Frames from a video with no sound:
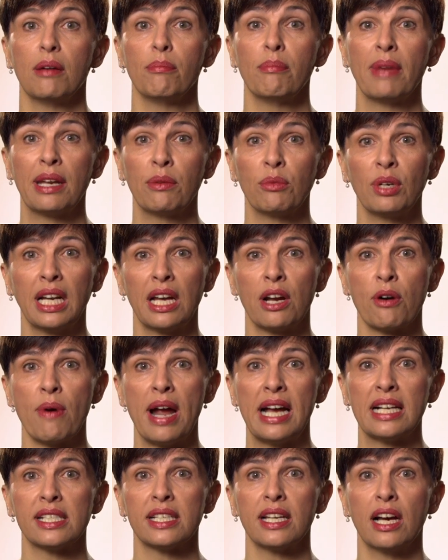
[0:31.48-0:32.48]
Men will
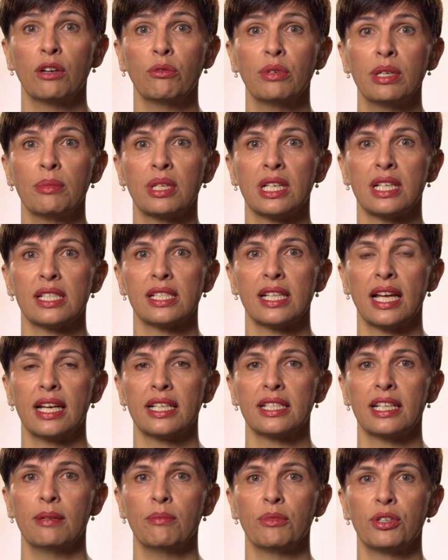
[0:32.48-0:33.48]
harass young women as they
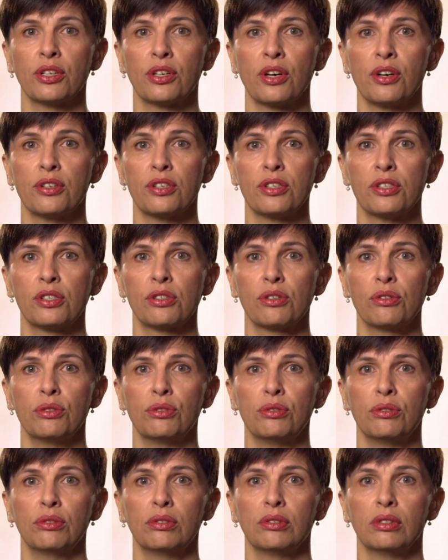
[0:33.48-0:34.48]
attempt to go to
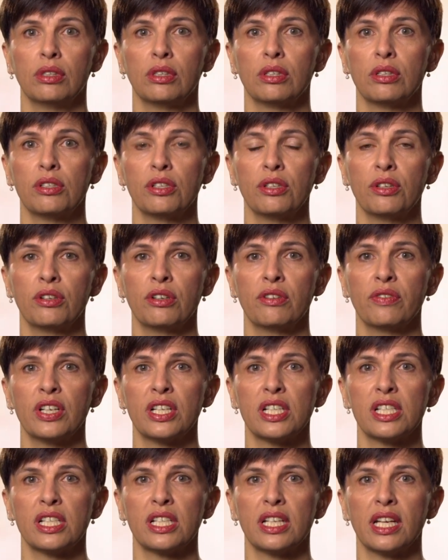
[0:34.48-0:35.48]
school, to
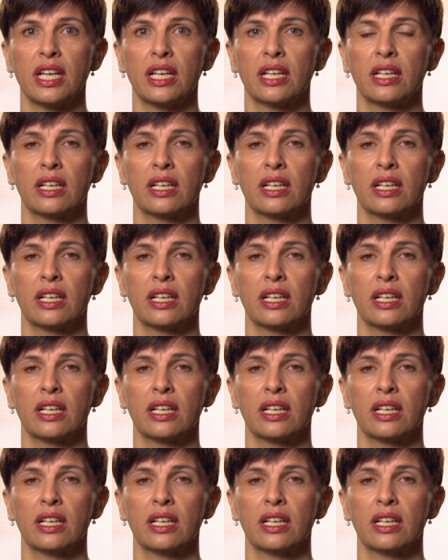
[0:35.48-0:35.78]
university.